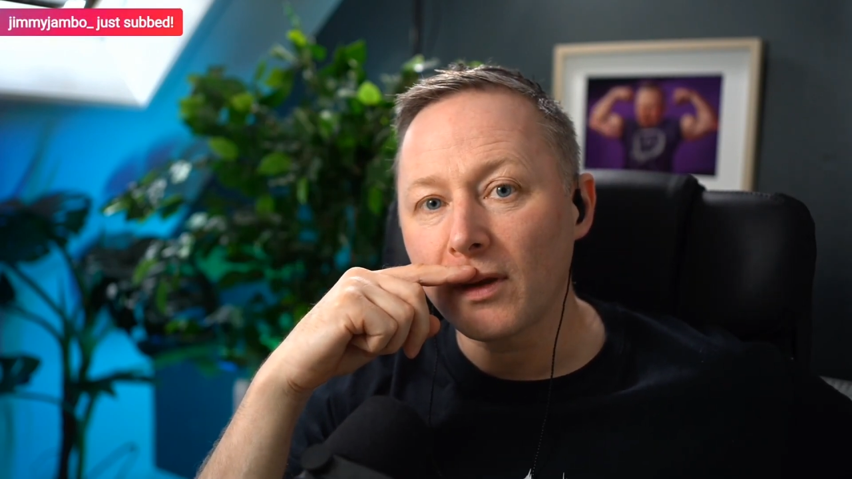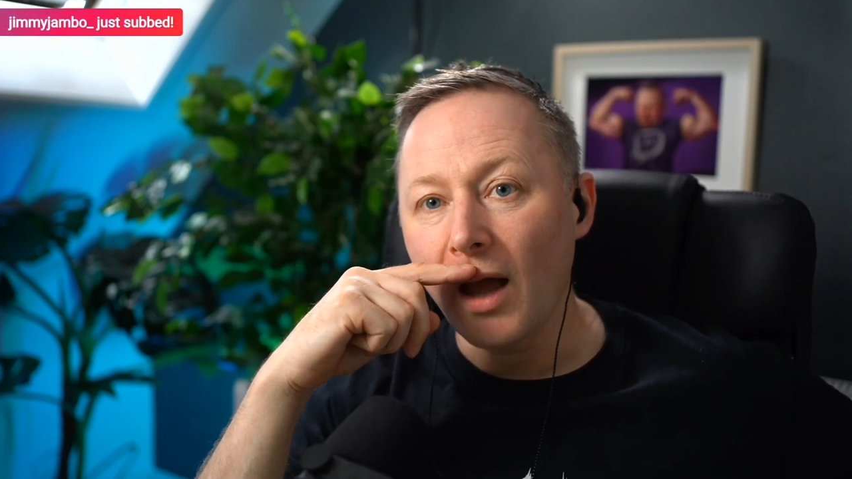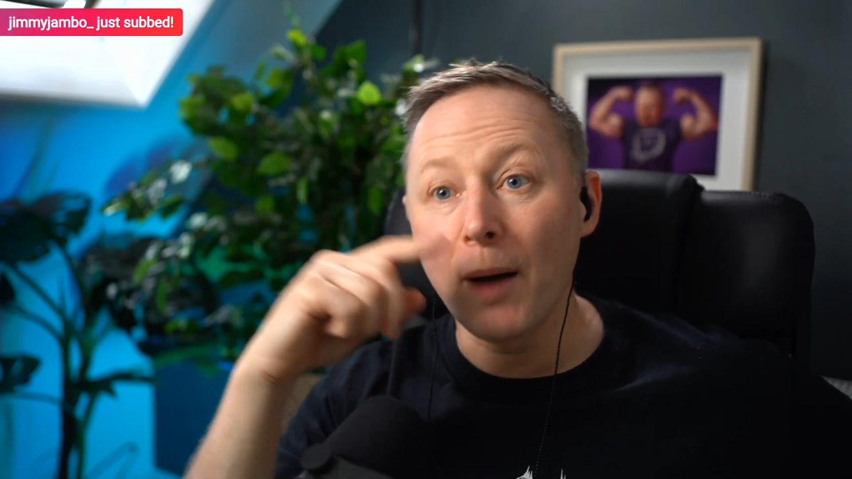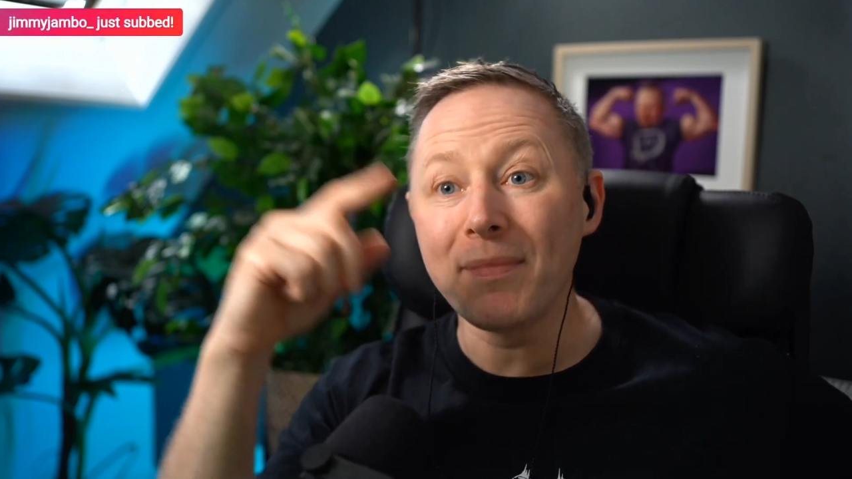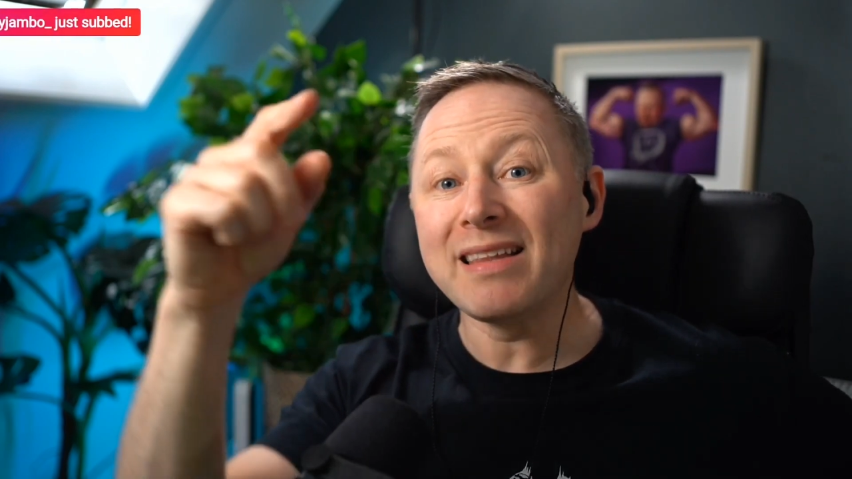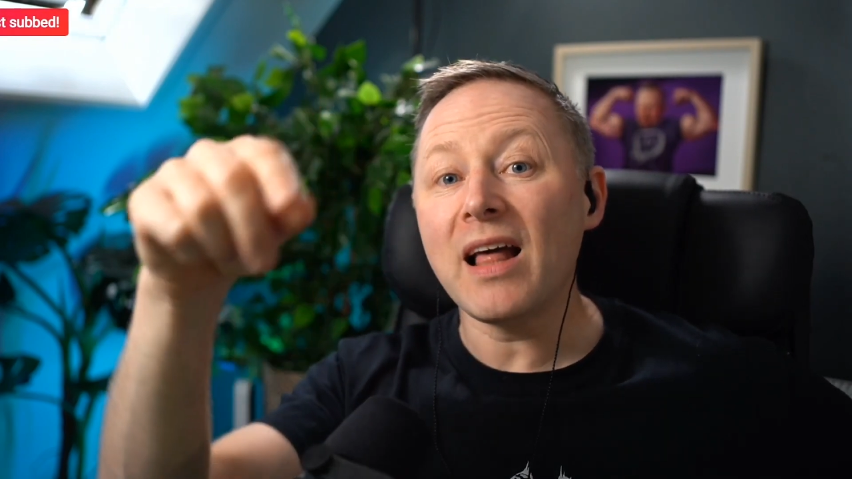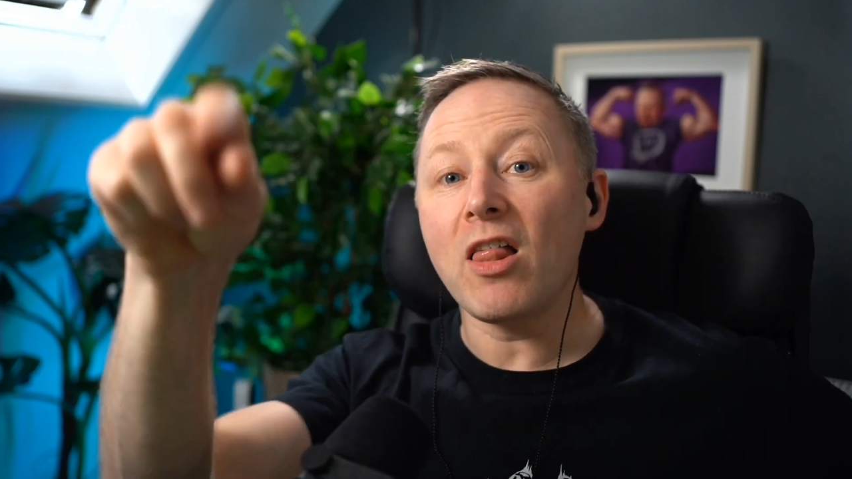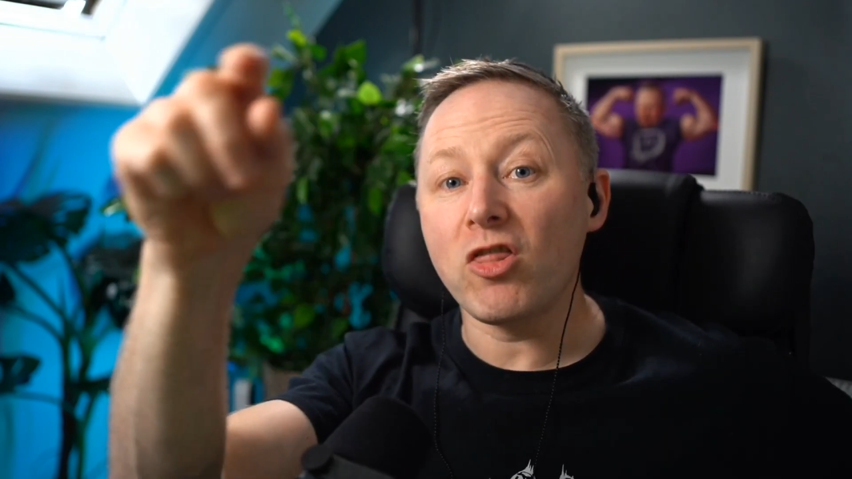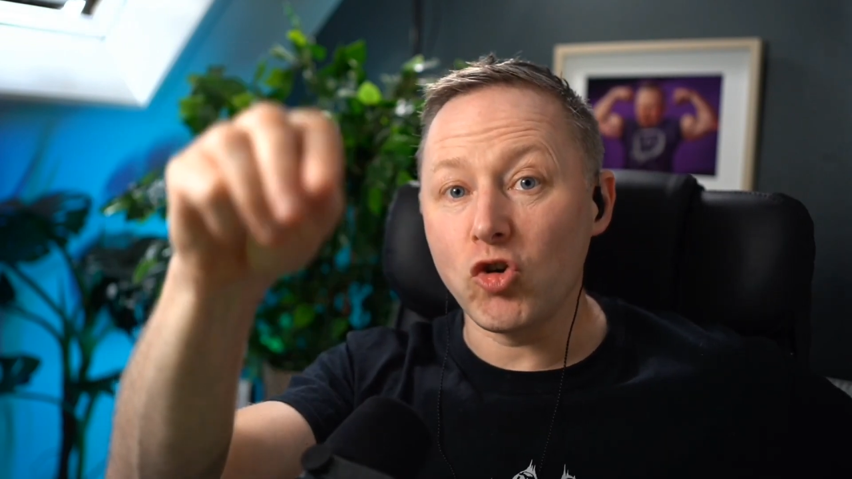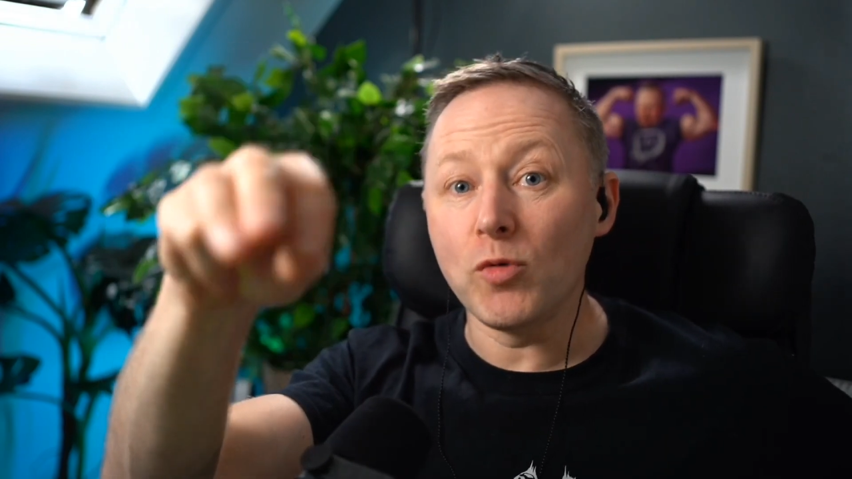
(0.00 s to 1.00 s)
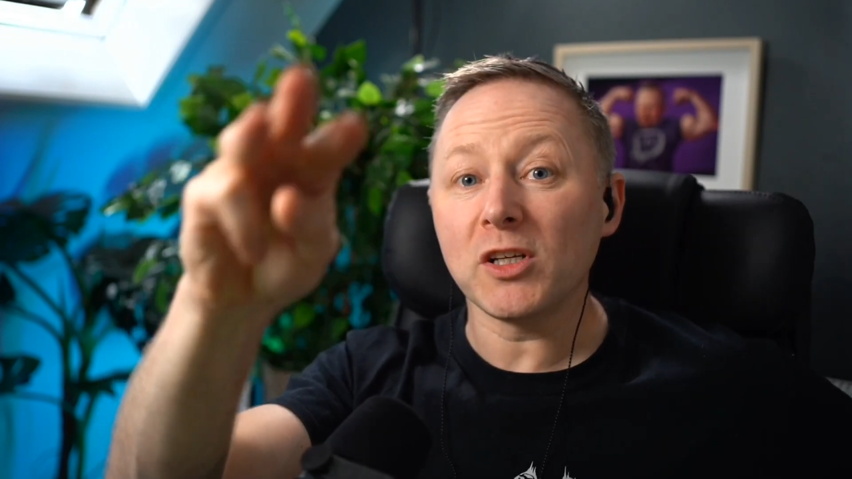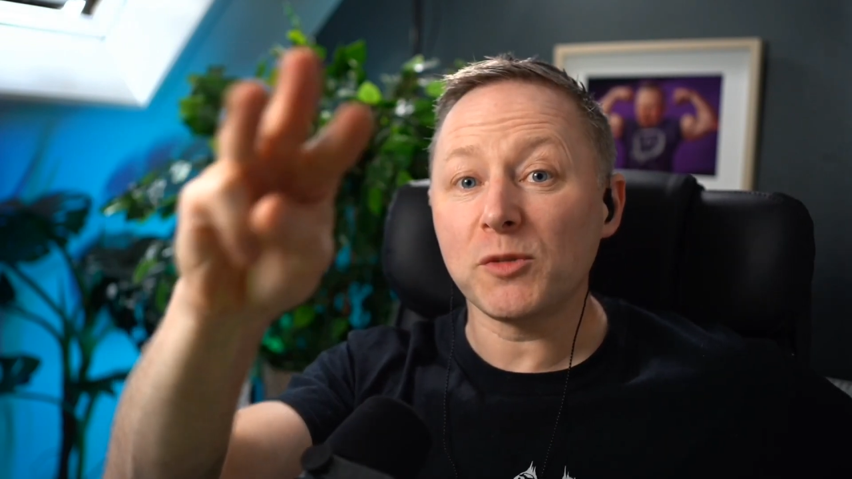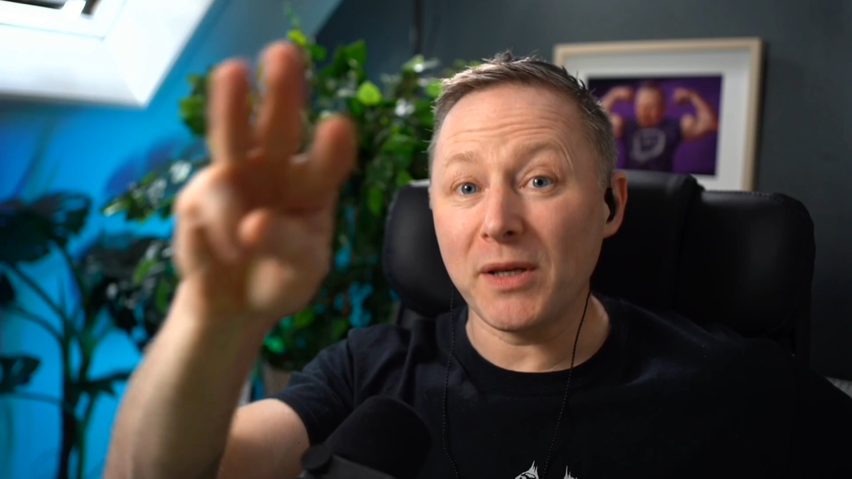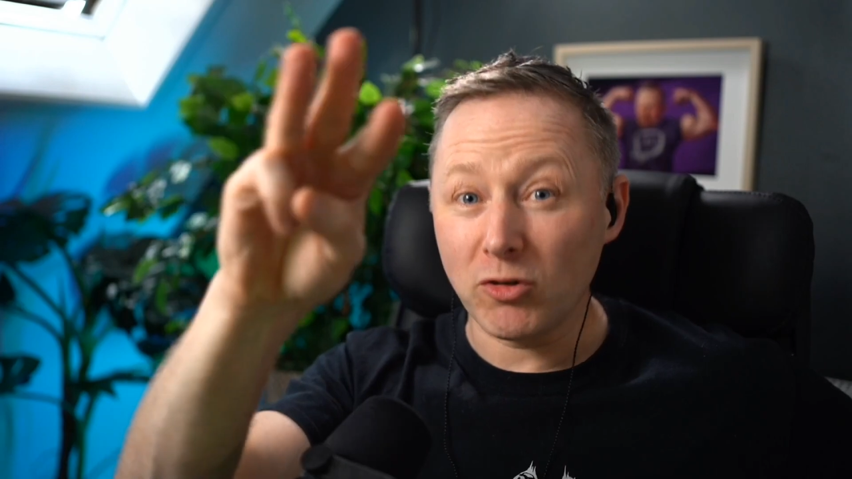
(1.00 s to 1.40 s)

I mean, you must be